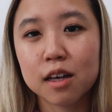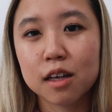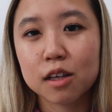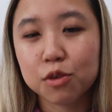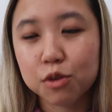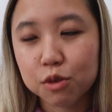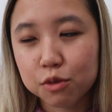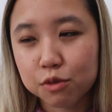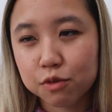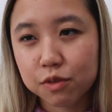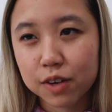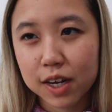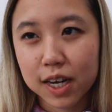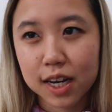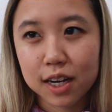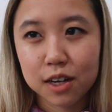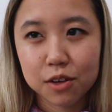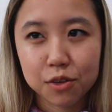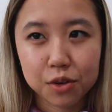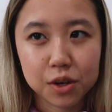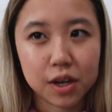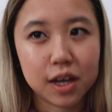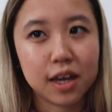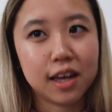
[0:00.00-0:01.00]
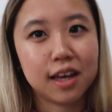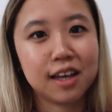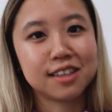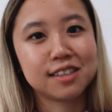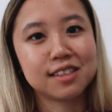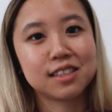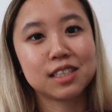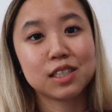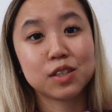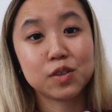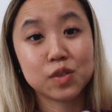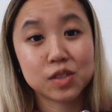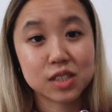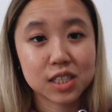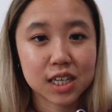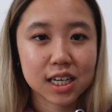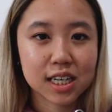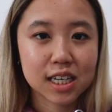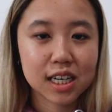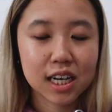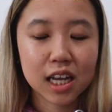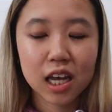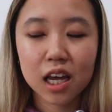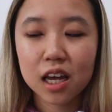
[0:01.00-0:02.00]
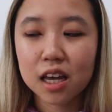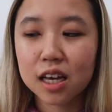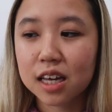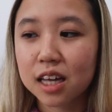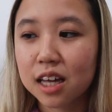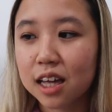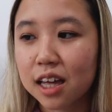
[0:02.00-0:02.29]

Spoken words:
good feet, good hands, good technique.